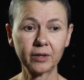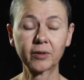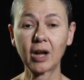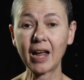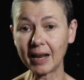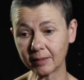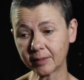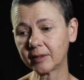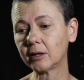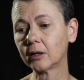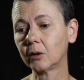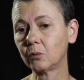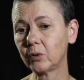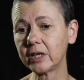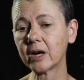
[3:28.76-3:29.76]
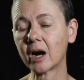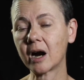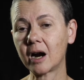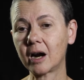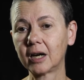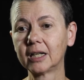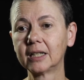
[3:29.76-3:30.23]
healthier we
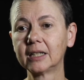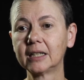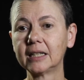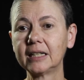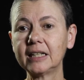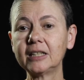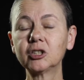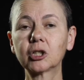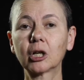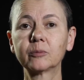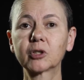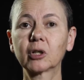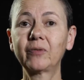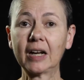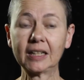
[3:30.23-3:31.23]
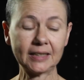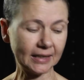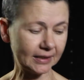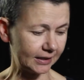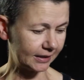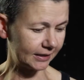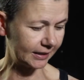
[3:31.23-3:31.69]
are in terms of
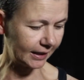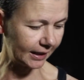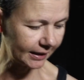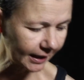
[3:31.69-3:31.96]
identity. And